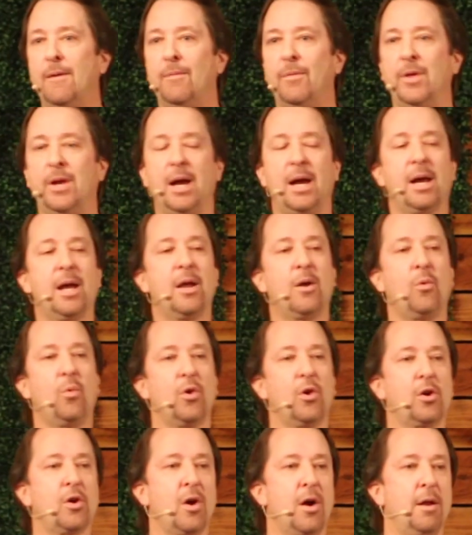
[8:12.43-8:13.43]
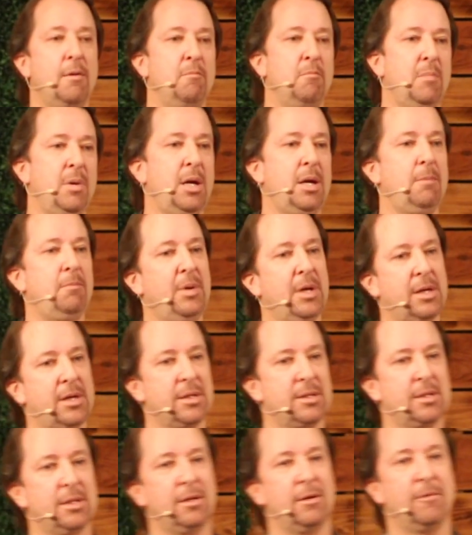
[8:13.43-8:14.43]
then I got to work on me
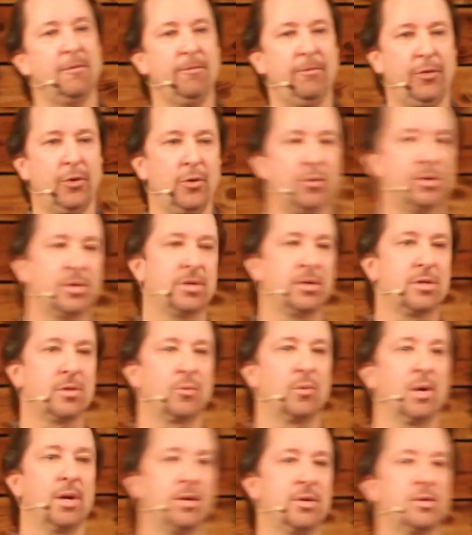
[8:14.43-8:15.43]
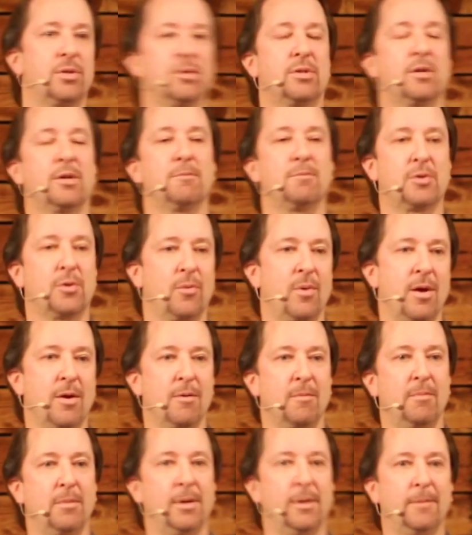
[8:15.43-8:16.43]
because it influences the relationships
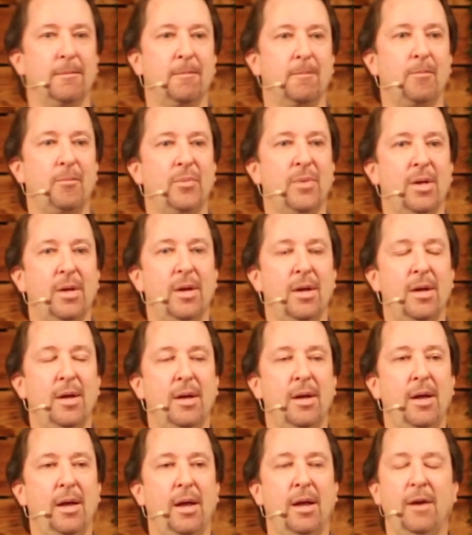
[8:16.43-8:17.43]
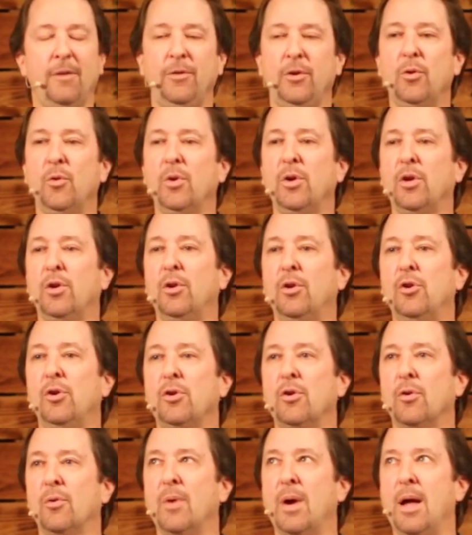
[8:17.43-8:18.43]
around me. If you were to
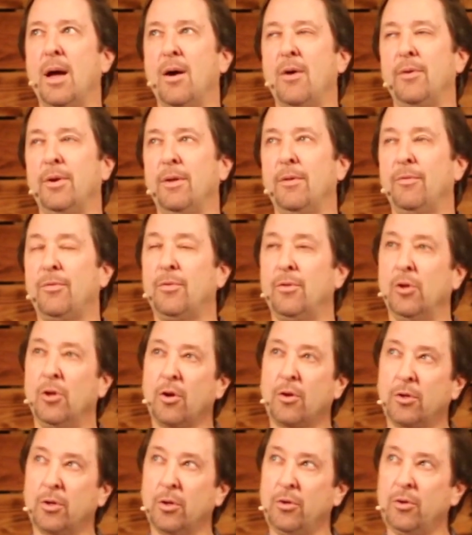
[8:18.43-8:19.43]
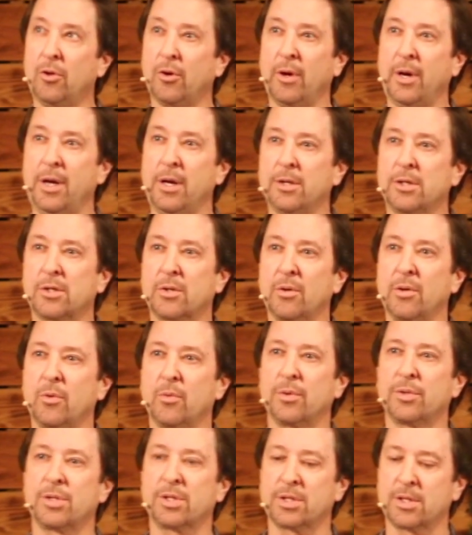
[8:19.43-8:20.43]
look around and look through your history
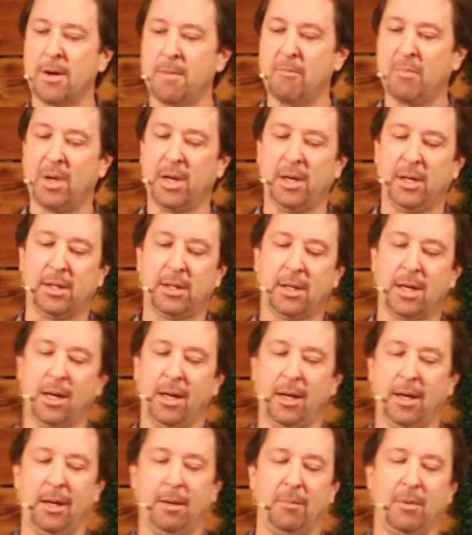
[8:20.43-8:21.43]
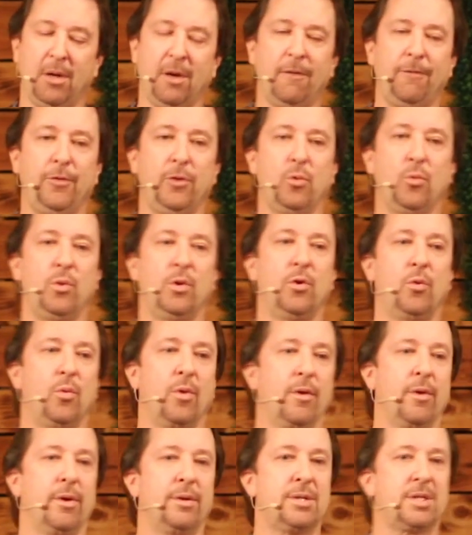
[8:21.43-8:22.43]
where somebody came and, if you will,
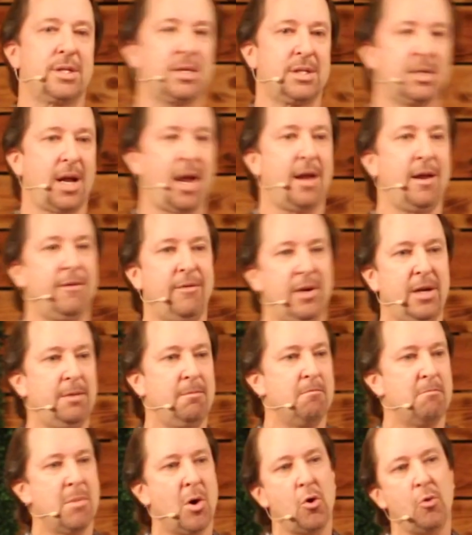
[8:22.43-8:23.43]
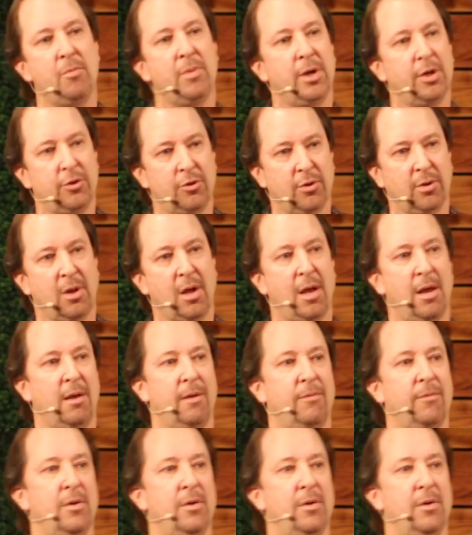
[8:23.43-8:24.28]
were the saving moment in your life,